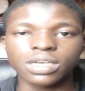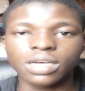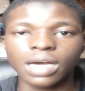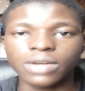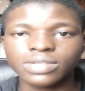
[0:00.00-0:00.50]

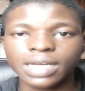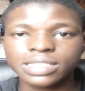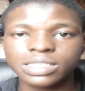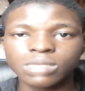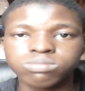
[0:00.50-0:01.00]
Another
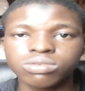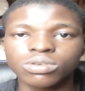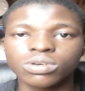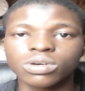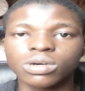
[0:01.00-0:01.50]
tip
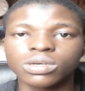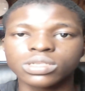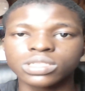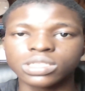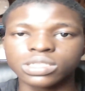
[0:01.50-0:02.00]

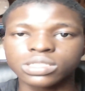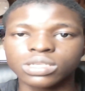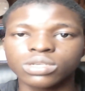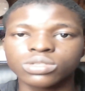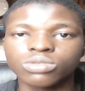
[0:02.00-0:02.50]
is
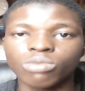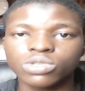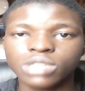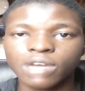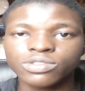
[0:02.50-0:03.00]
you must
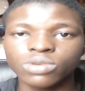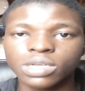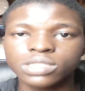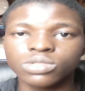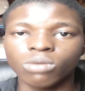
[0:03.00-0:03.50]
have to
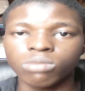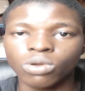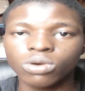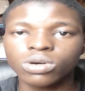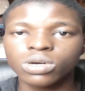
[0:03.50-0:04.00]
let your
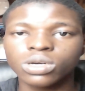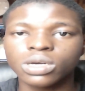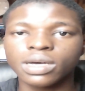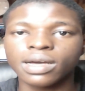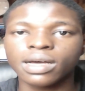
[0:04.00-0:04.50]
blog
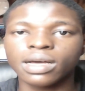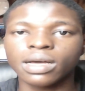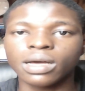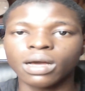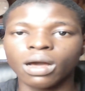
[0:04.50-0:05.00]

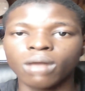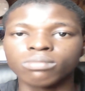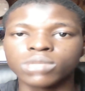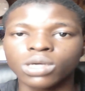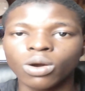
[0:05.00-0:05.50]

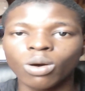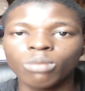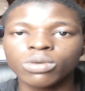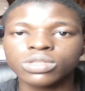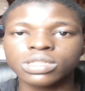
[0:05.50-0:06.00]

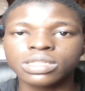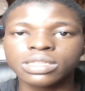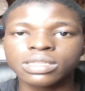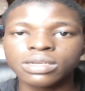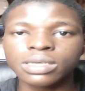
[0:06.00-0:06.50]
become
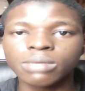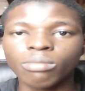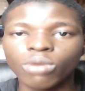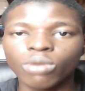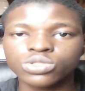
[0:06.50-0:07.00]
3
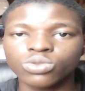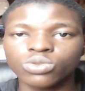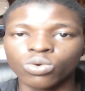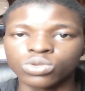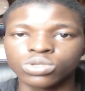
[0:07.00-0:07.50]
months
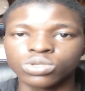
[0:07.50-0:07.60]
old,